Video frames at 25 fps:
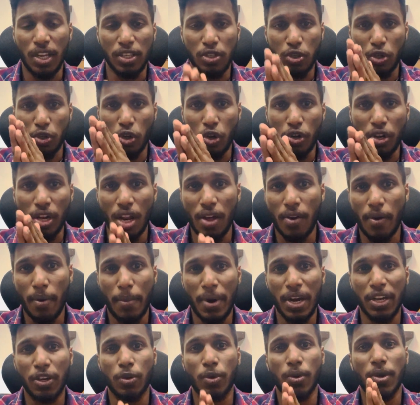so 20 divided
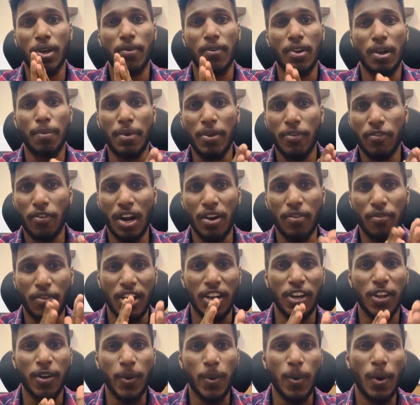by 20 will be 1
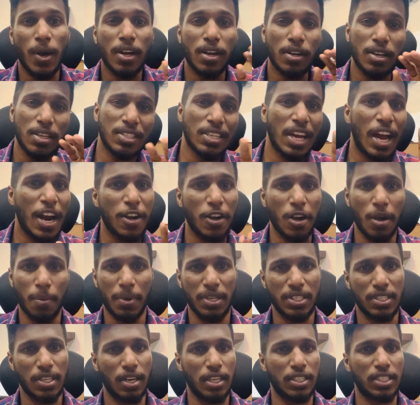into 100 is
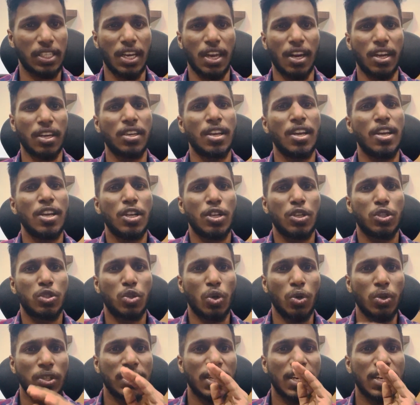100%, correct?
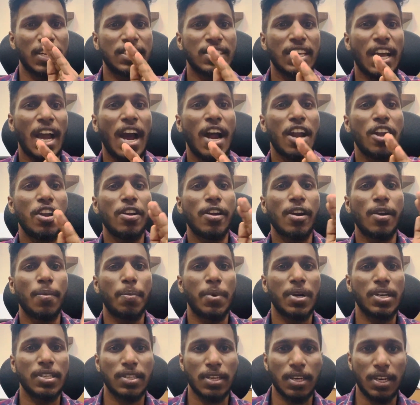So there is a
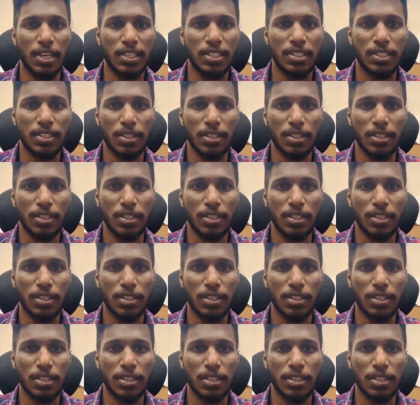100%